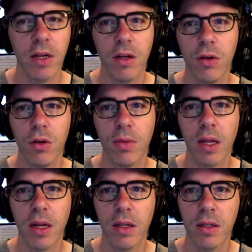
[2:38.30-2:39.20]
a new
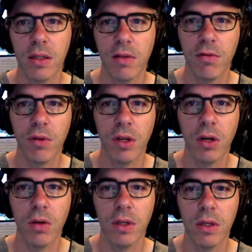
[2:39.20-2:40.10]
playlist, if we
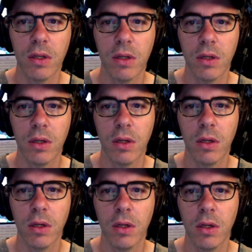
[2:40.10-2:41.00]
go and
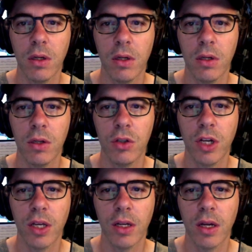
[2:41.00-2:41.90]

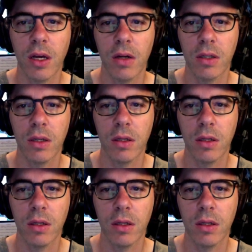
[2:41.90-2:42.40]
check it out